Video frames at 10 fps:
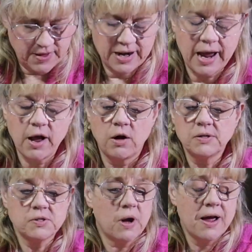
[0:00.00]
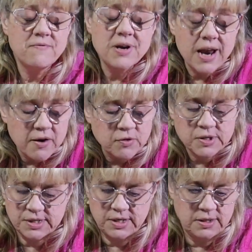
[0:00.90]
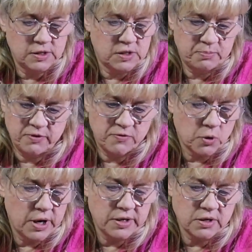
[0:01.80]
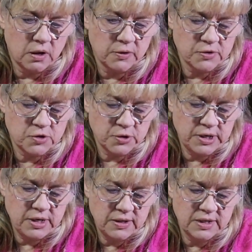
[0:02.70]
And I've never seen this before at Dollar Tree.